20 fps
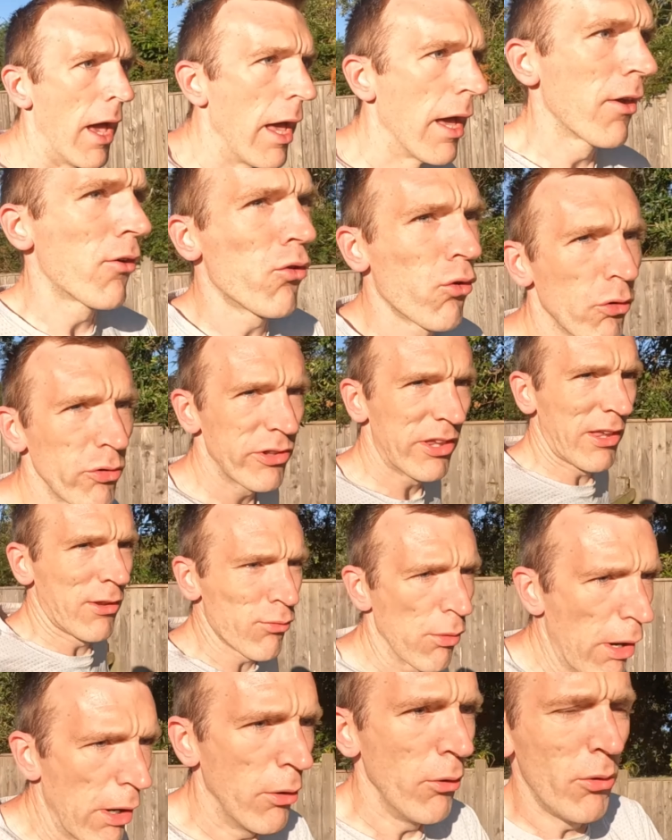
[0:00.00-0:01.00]
uh, cross
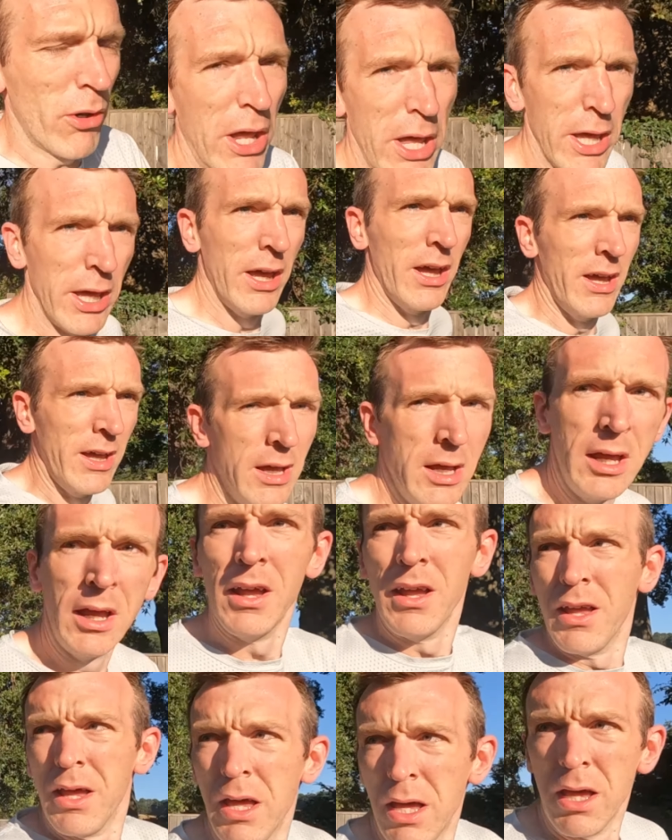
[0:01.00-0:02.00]
this road
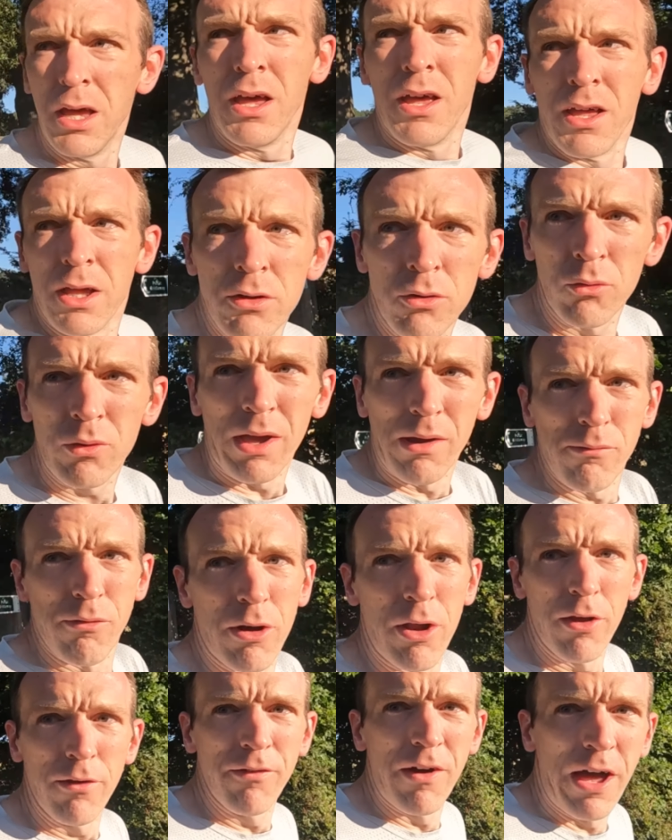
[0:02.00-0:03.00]
not get
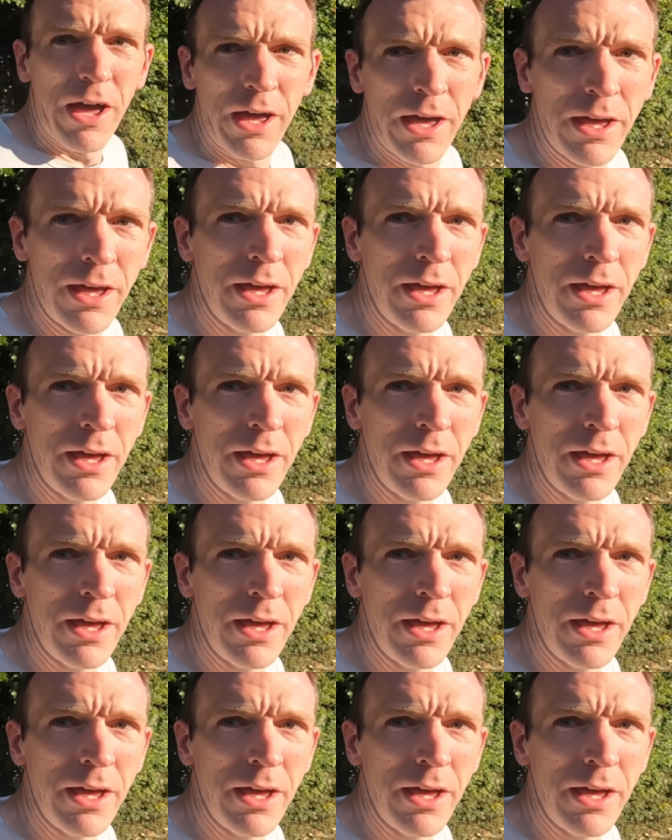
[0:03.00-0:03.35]
run over